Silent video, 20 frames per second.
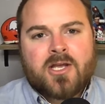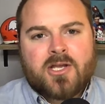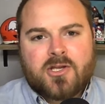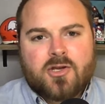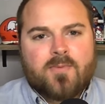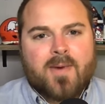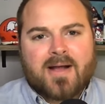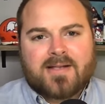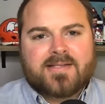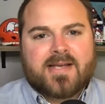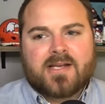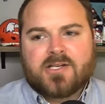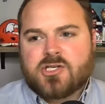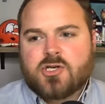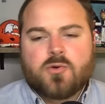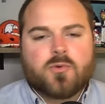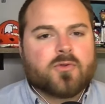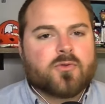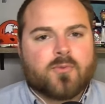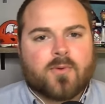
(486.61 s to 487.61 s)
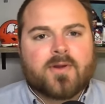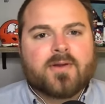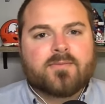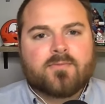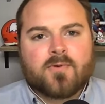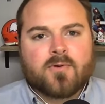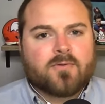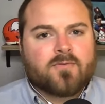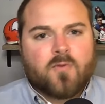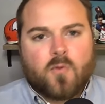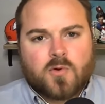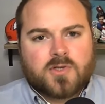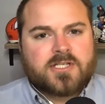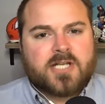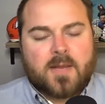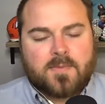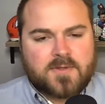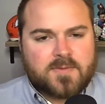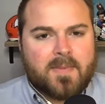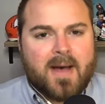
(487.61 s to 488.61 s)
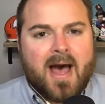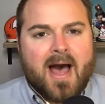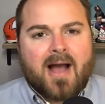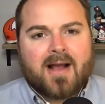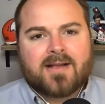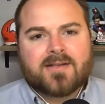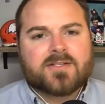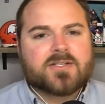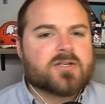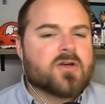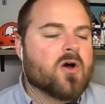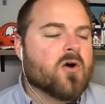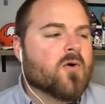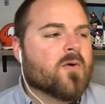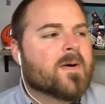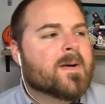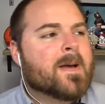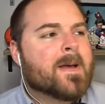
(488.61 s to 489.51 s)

You might take two or three or four steps back, and so